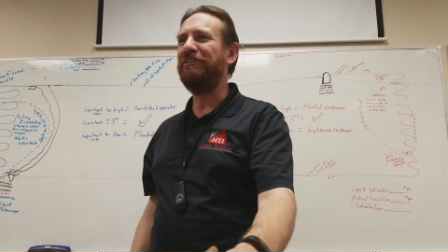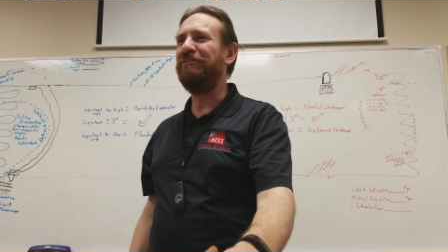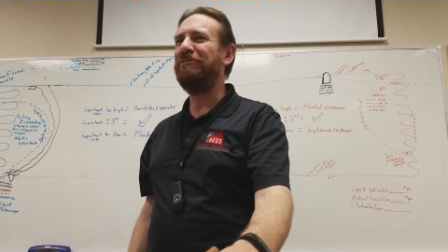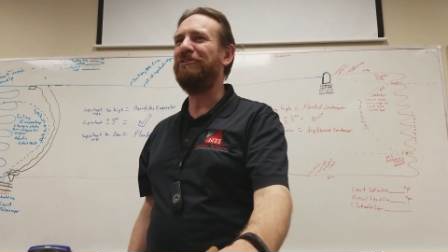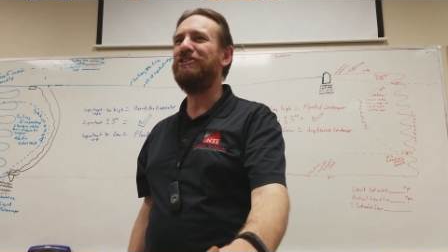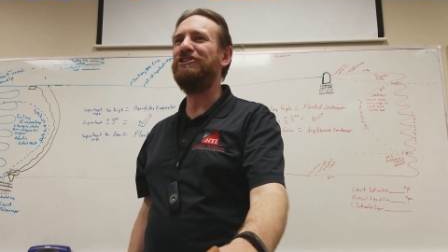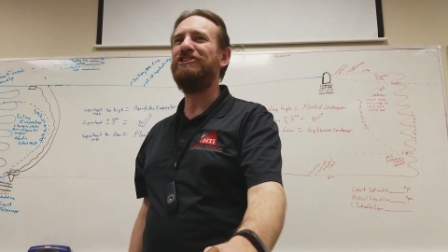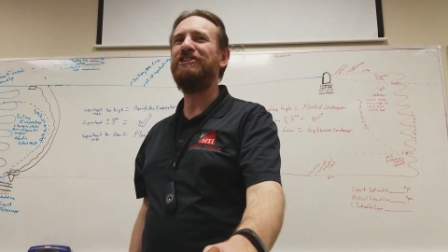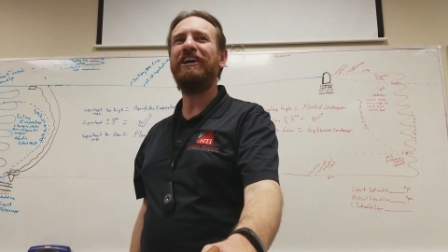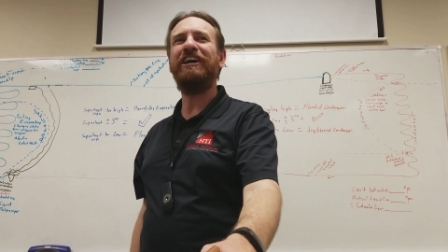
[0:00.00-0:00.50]
to
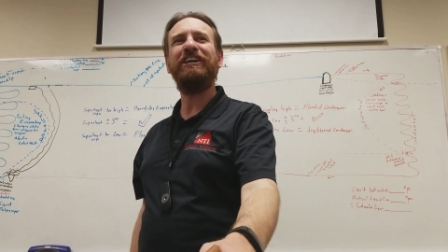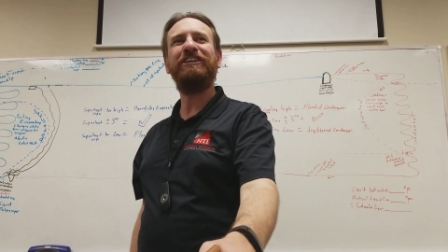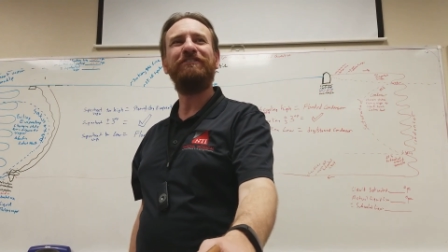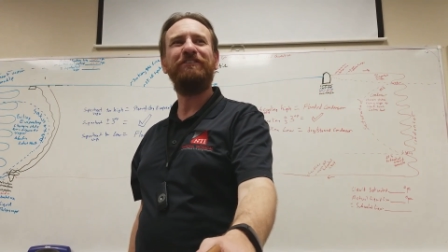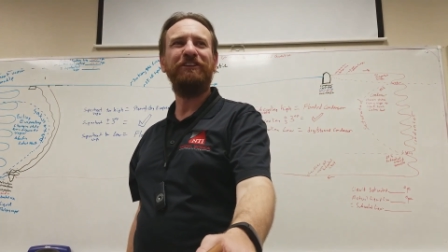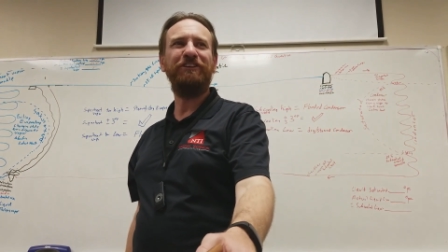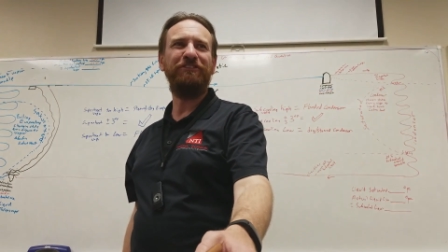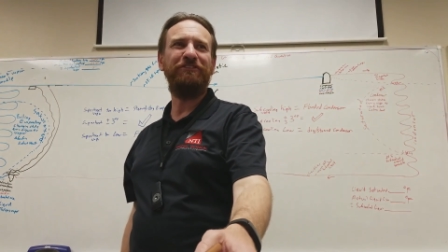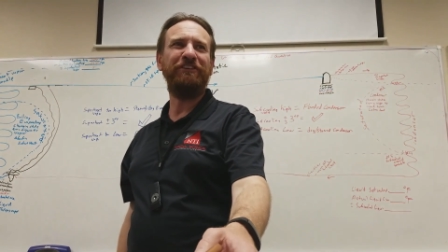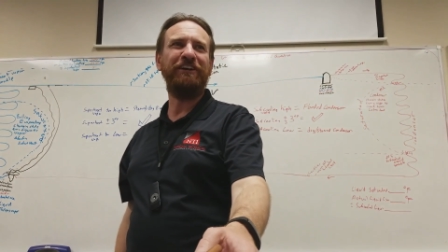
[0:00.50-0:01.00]
adjust for
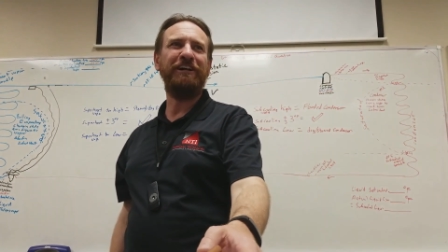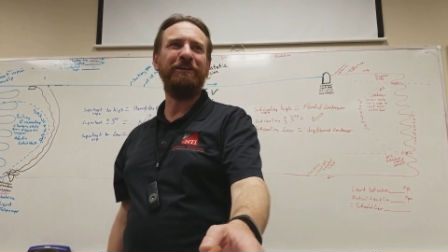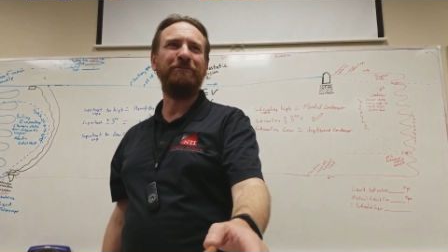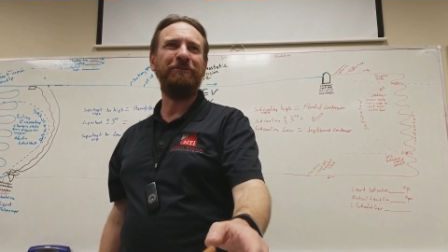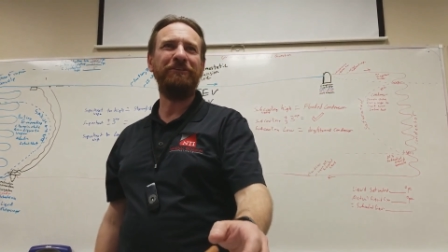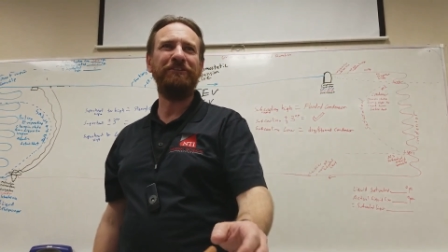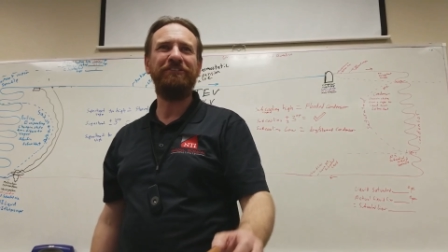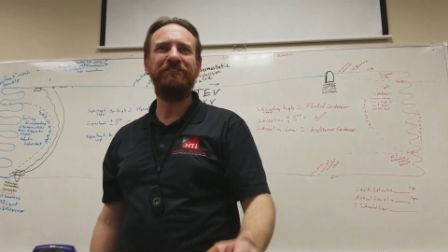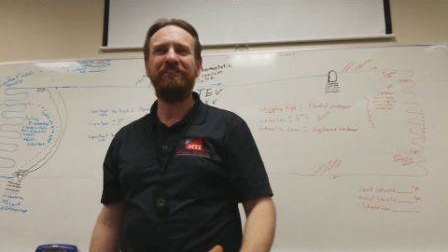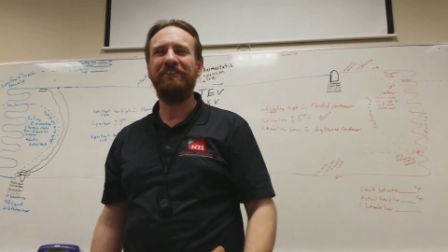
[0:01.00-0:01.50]
those
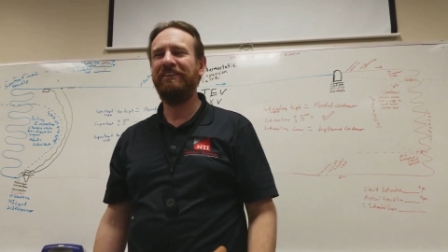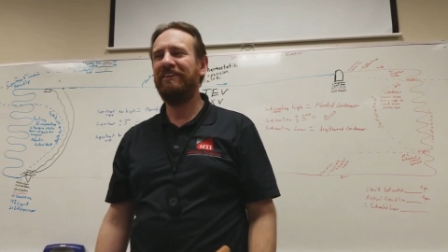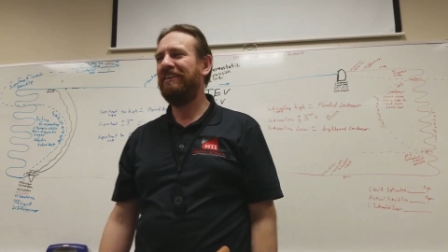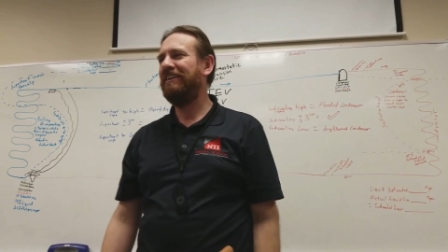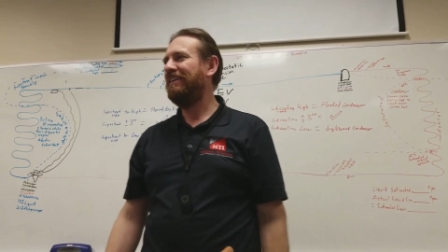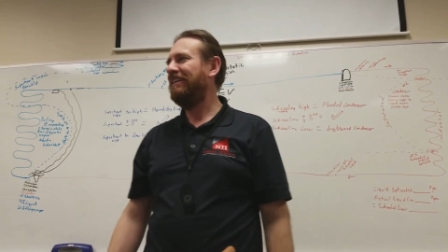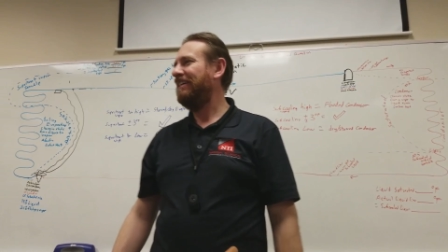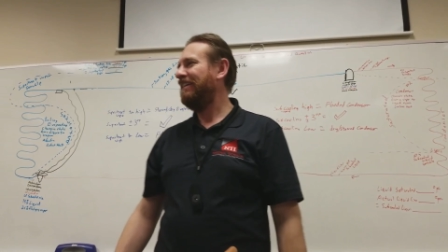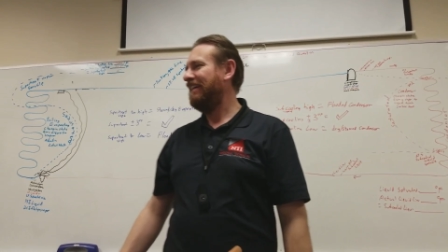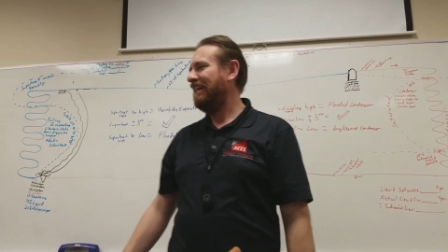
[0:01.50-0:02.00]
variables,
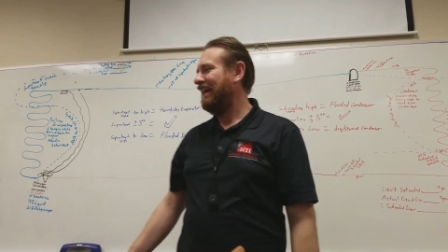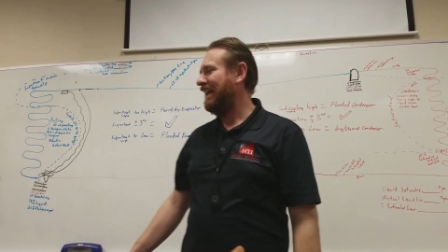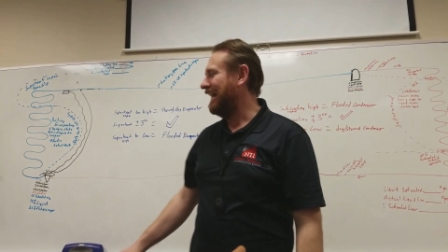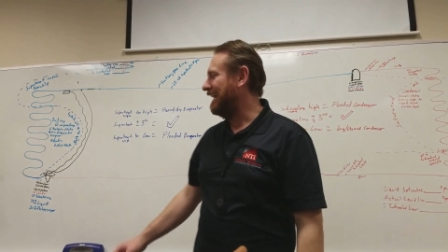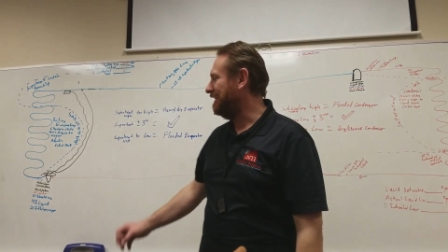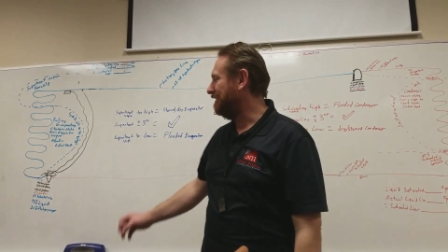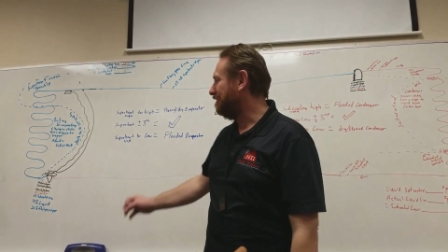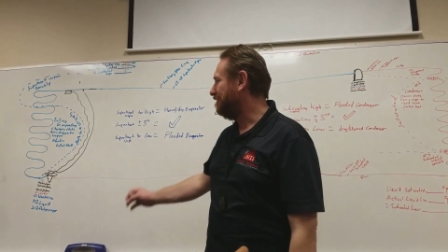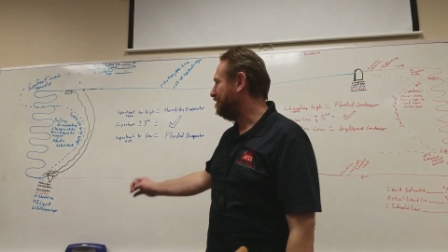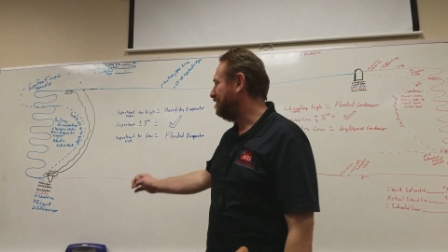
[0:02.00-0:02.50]

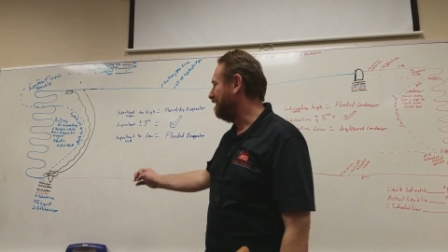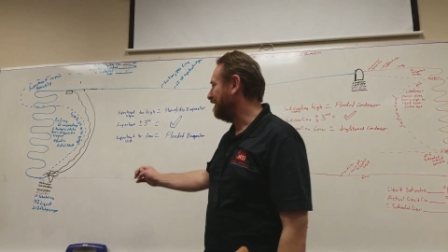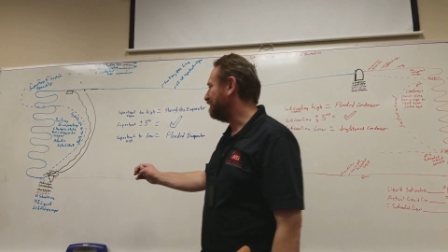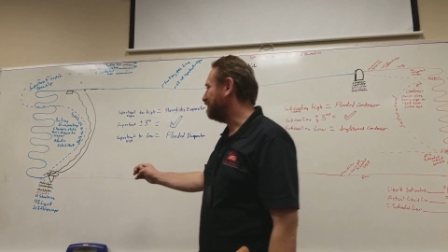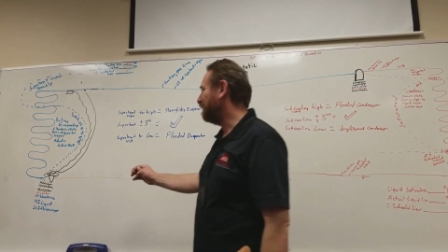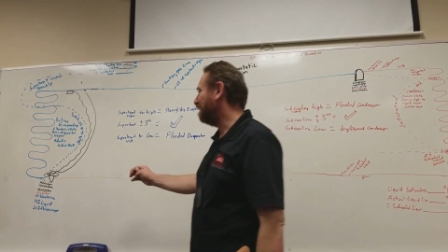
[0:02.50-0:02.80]
and the fixed